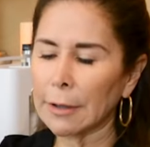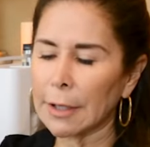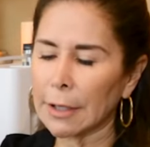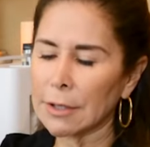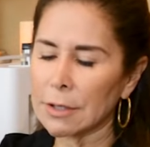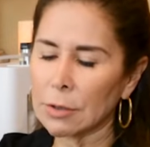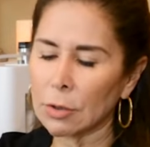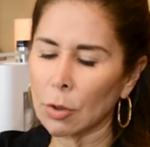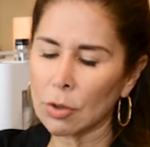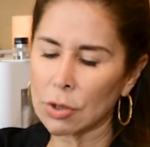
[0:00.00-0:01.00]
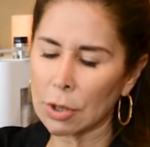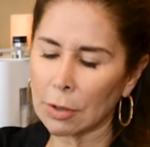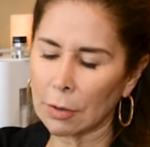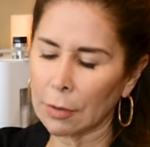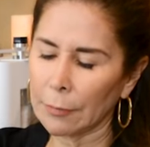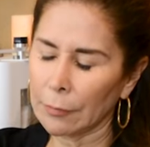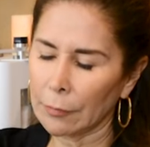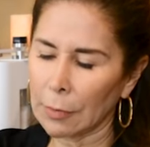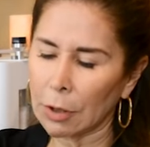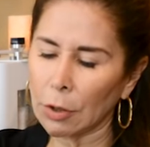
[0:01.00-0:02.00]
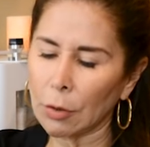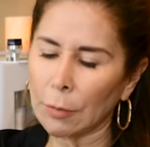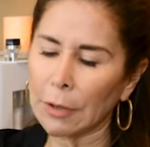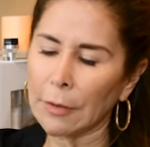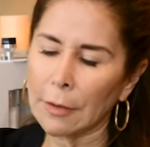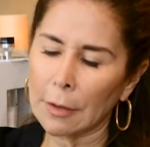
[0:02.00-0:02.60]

that it's not humid.